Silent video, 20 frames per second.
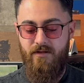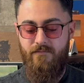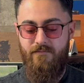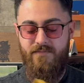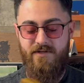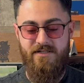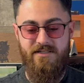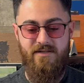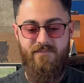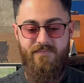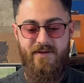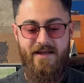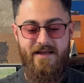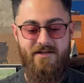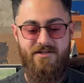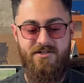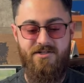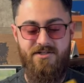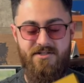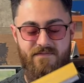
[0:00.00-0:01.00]
Because the
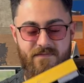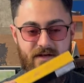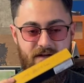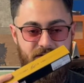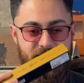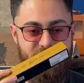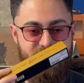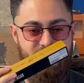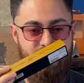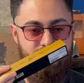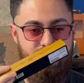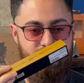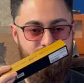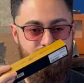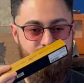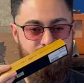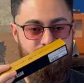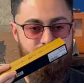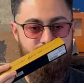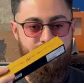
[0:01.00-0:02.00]
paint just smells
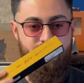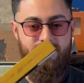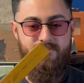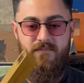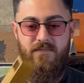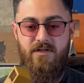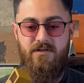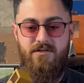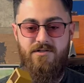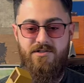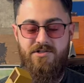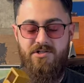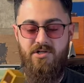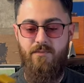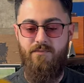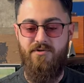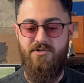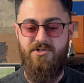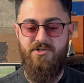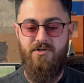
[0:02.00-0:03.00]

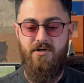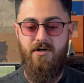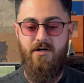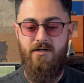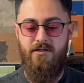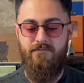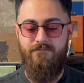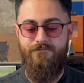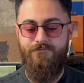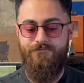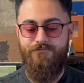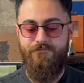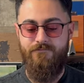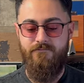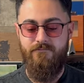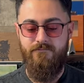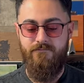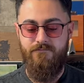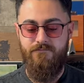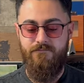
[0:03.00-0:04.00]
super strong.
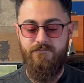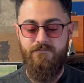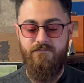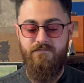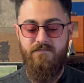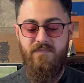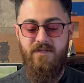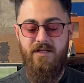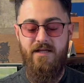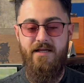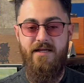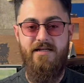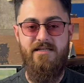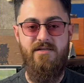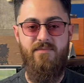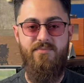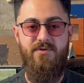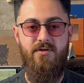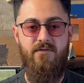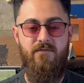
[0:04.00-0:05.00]
It is
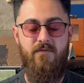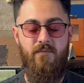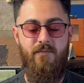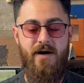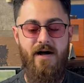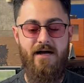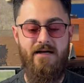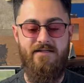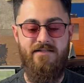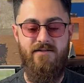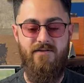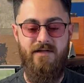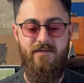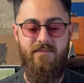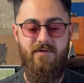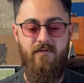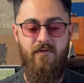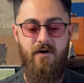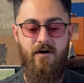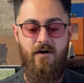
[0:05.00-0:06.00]
a beautiful box, don't get
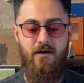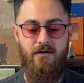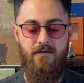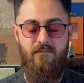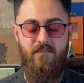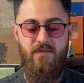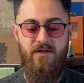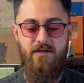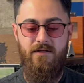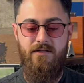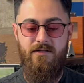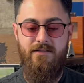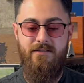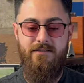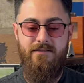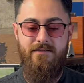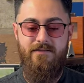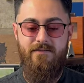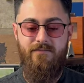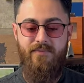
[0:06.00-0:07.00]
me wrong.
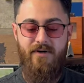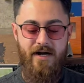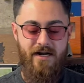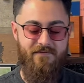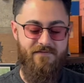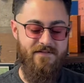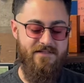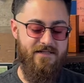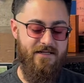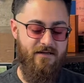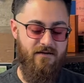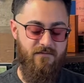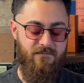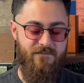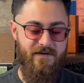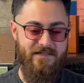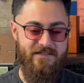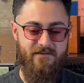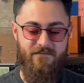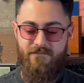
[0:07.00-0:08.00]
But if it's going to
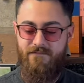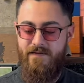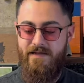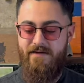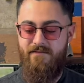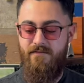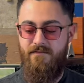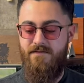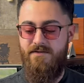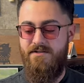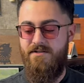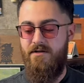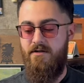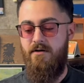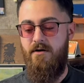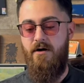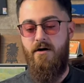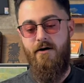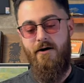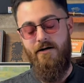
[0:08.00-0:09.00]
affect the flavor of the
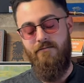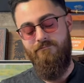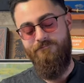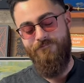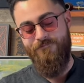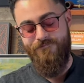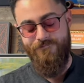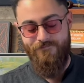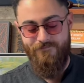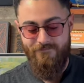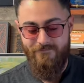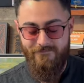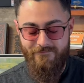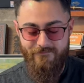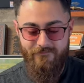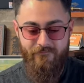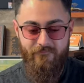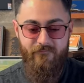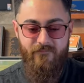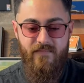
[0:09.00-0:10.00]
cigar,
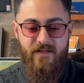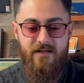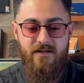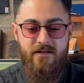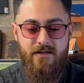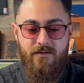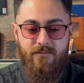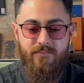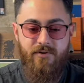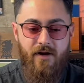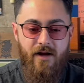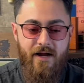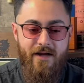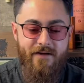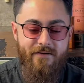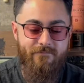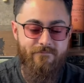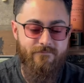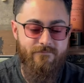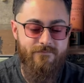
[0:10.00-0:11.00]

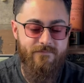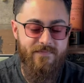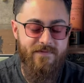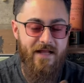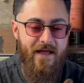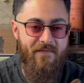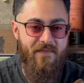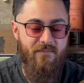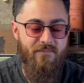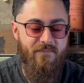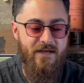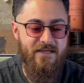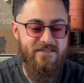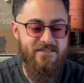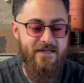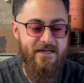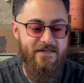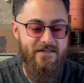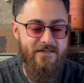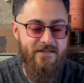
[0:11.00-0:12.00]
probably not the
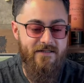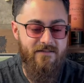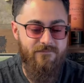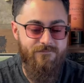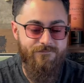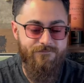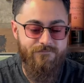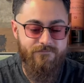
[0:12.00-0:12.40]
best idea.